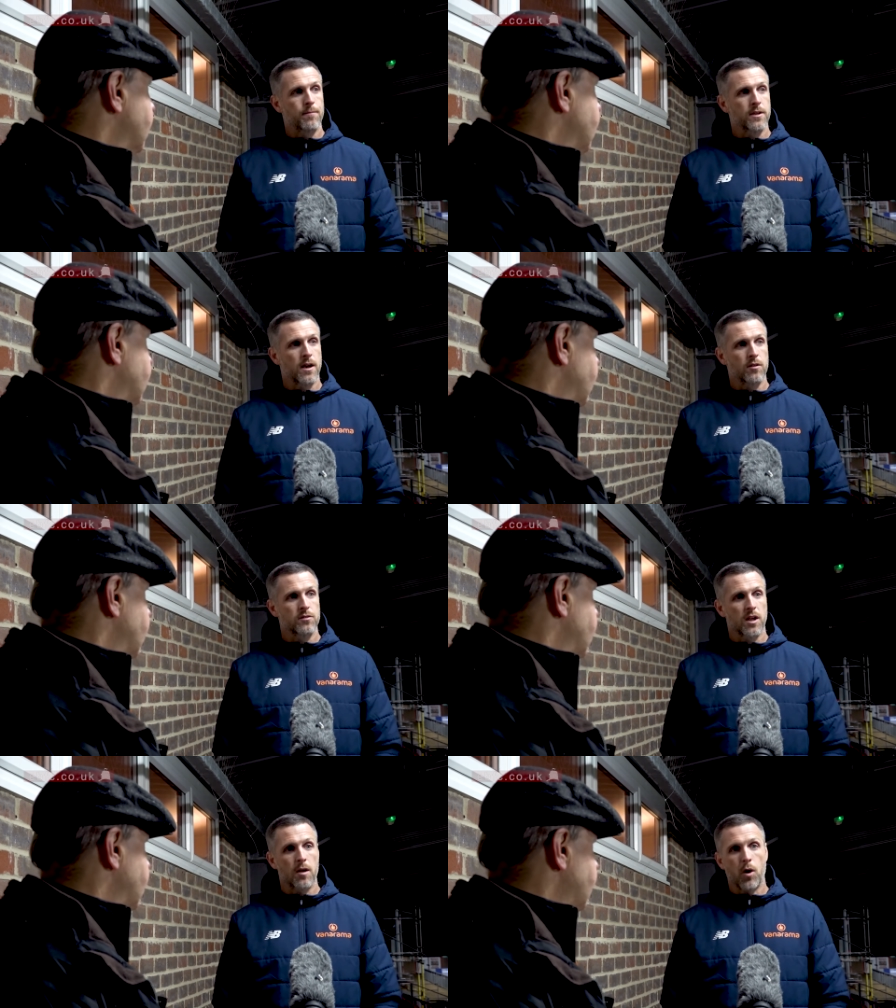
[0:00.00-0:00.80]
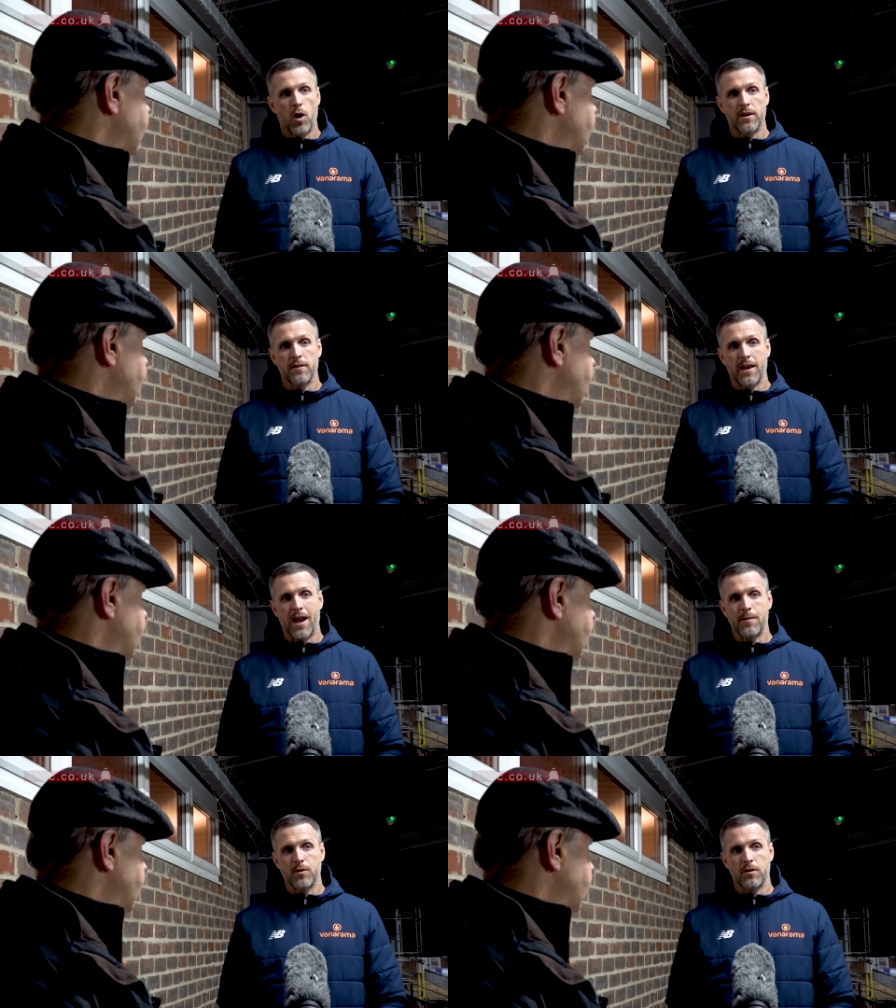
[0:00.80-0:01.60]
You know, to go behind in the
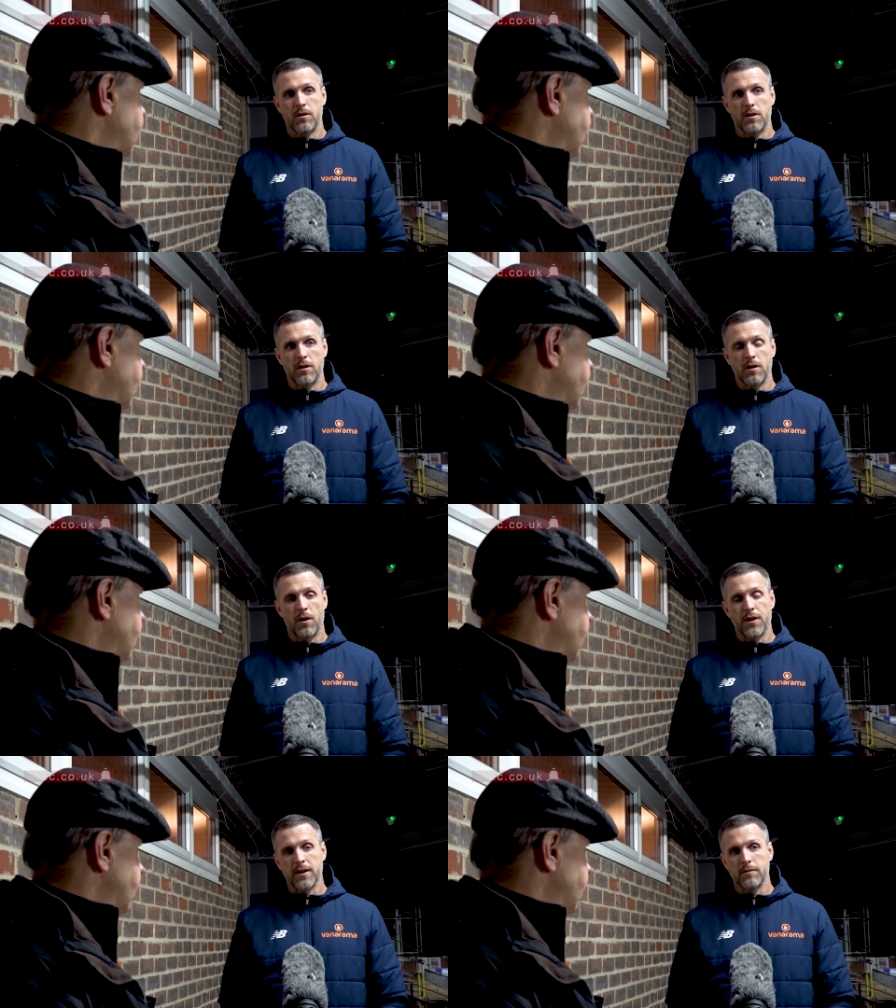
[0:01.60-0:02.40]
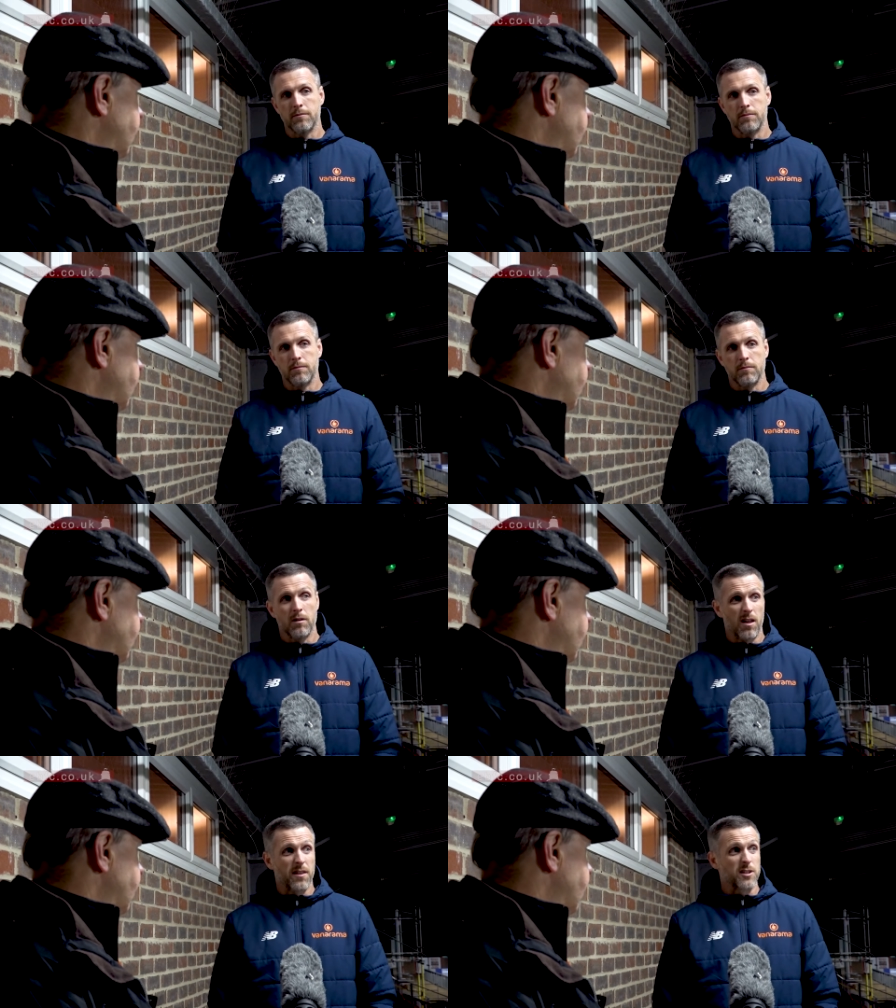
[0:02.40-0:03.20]
game, and I think
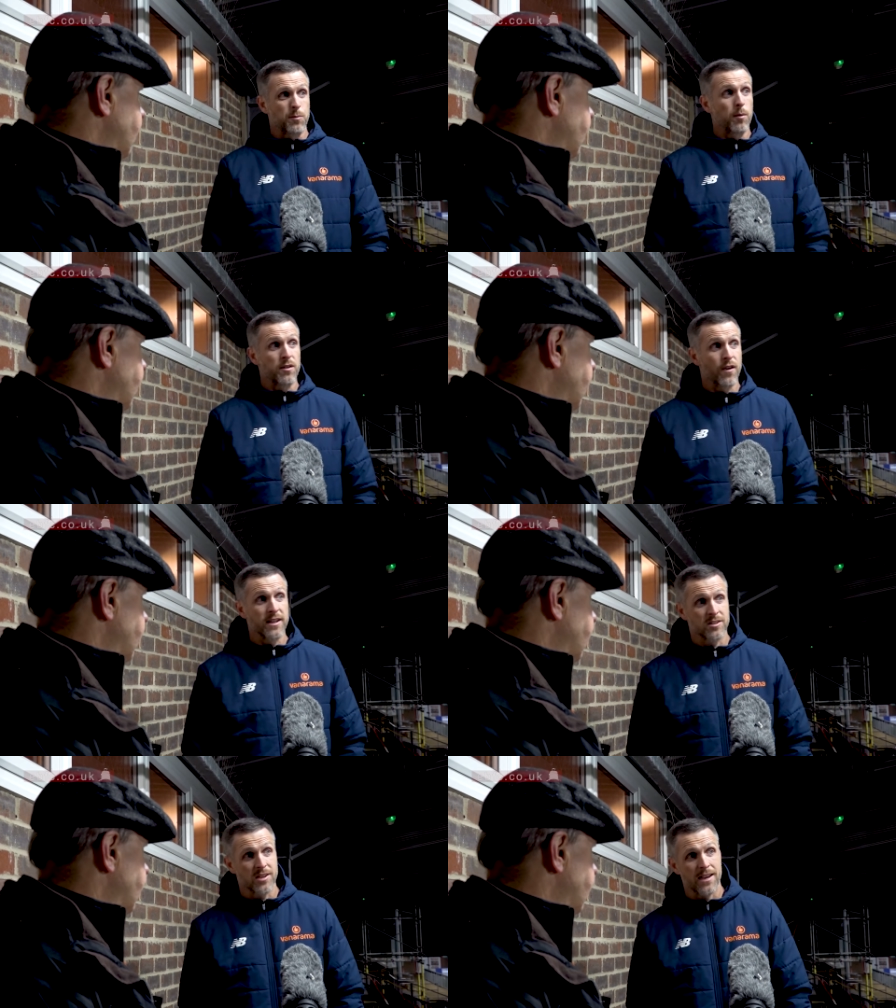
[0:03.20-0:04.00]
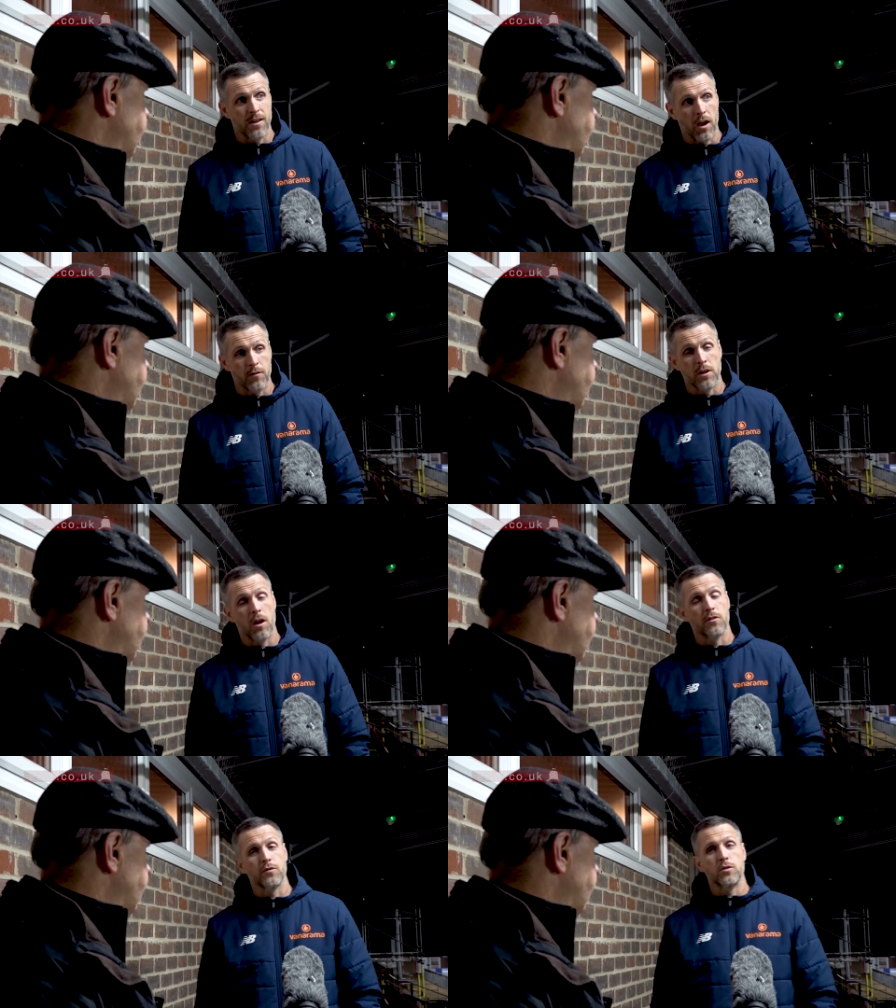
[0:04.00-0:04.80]
it's probably fair to say that over the
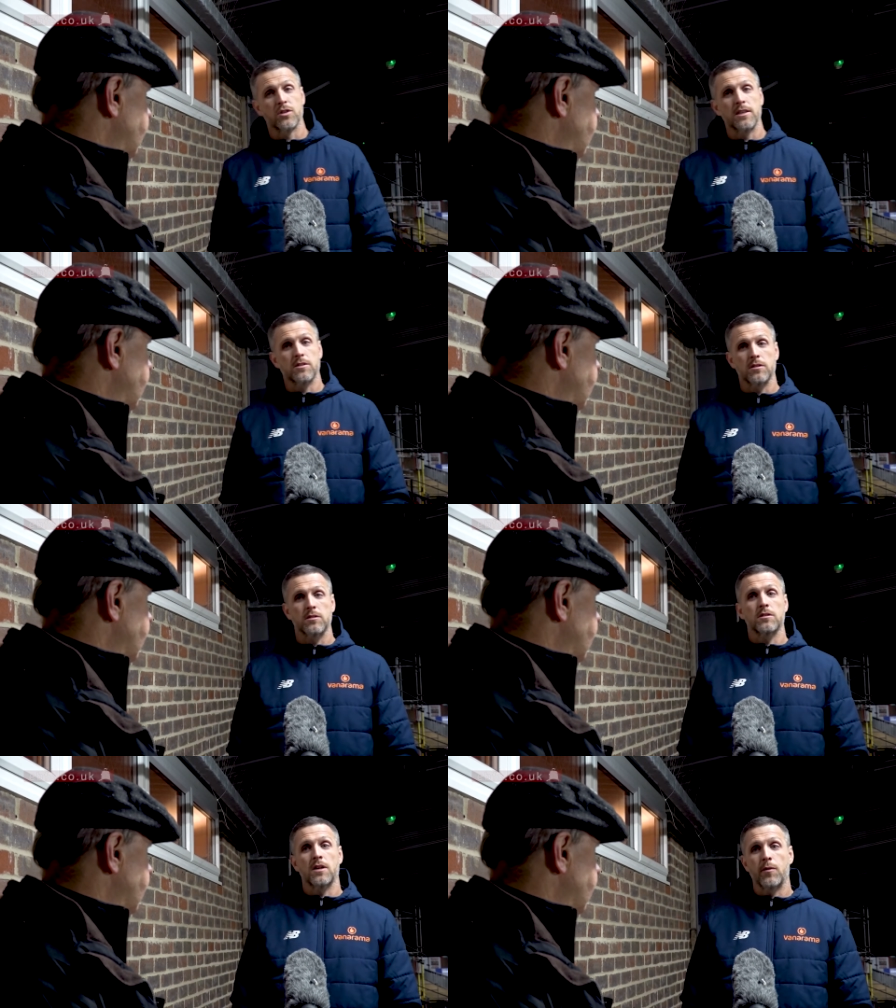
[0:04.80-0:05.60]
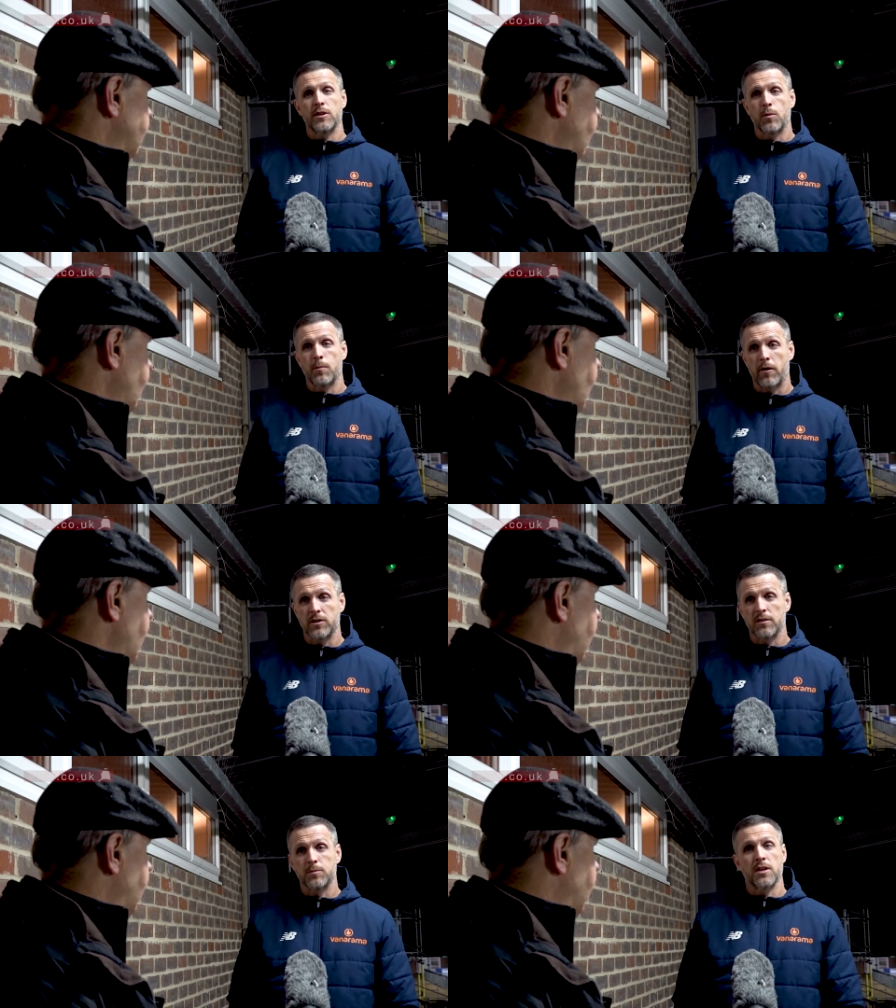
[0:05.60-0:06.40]
last few seasons, you know, Eastbourne Borough
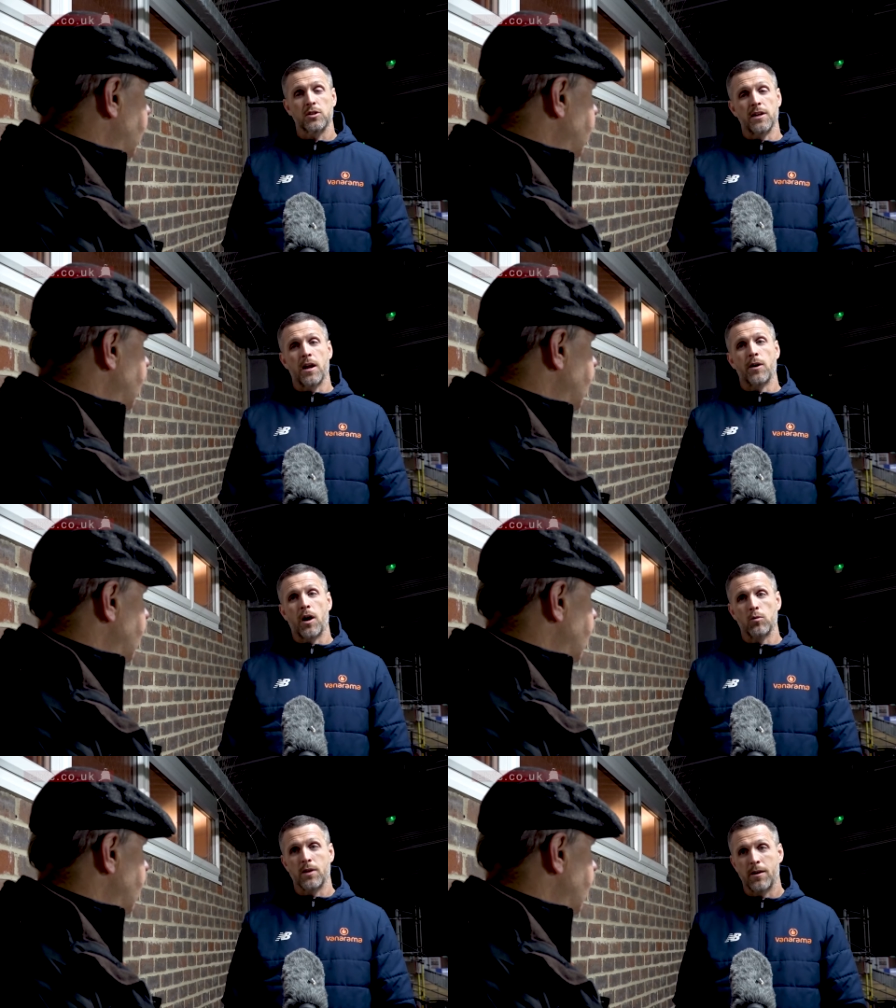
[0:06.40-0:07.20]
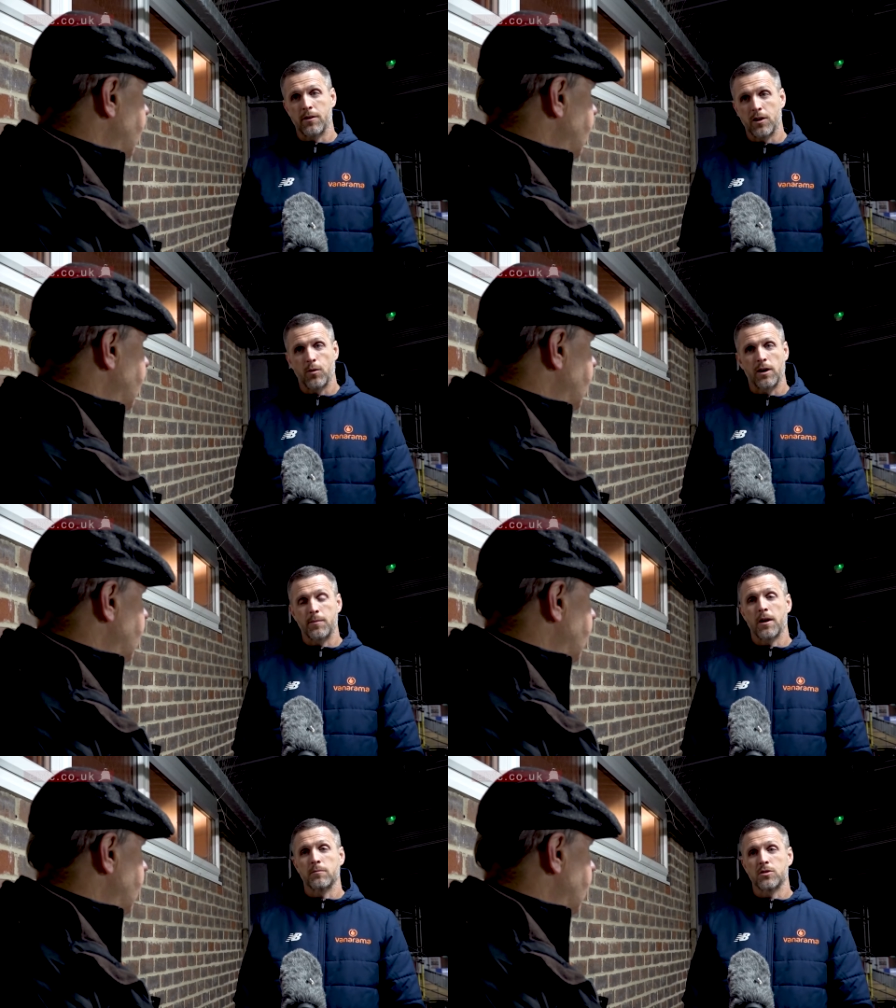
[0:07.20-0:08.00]
teams potentially go a goal down and it quickly
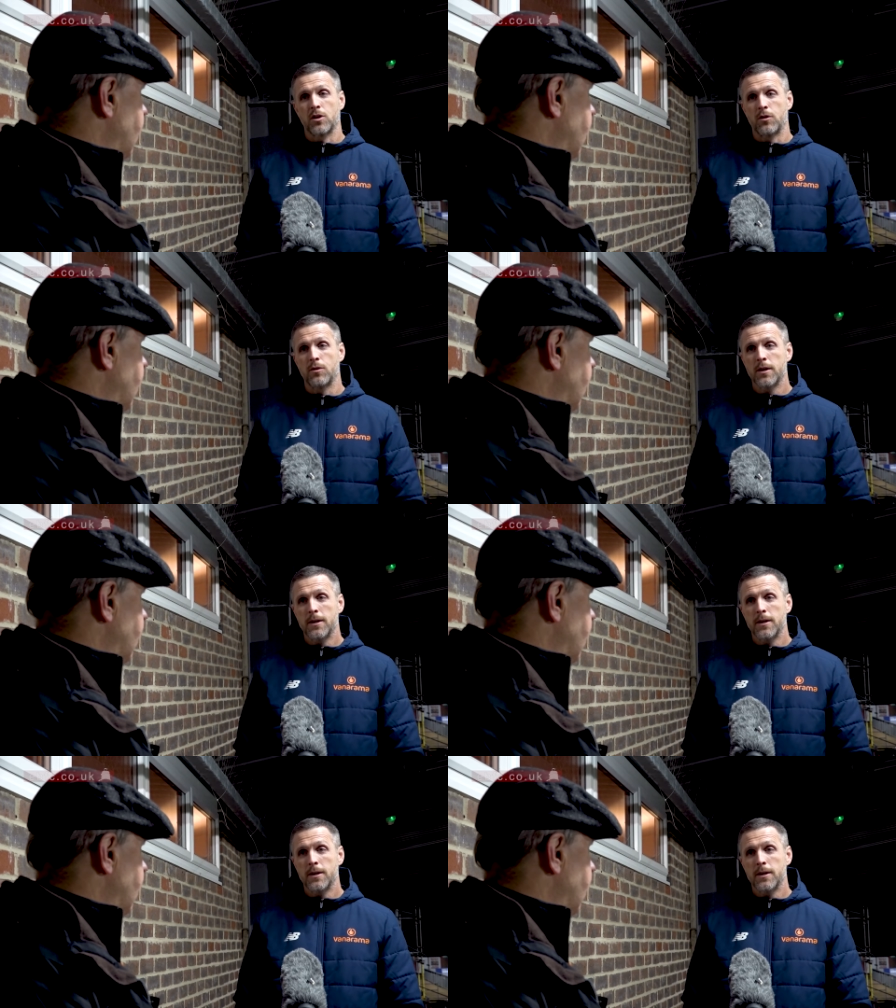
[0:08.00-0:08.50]
becomes two,